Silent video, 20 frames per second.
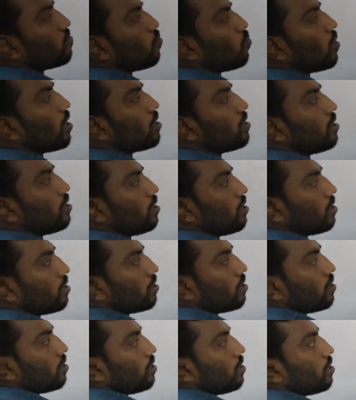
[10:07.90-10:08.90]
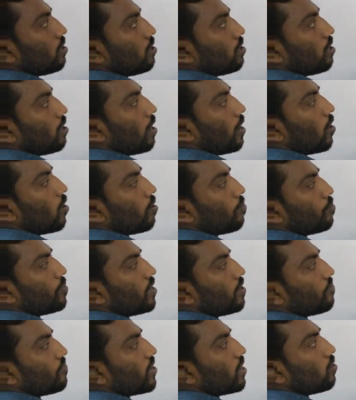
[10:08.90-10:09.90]
1, our
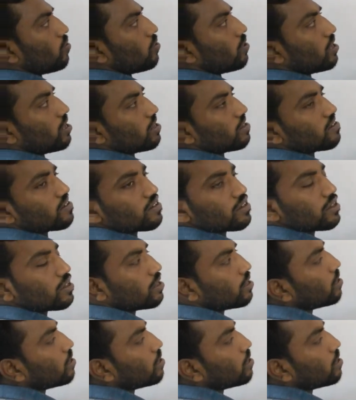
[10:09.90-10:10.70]
B value is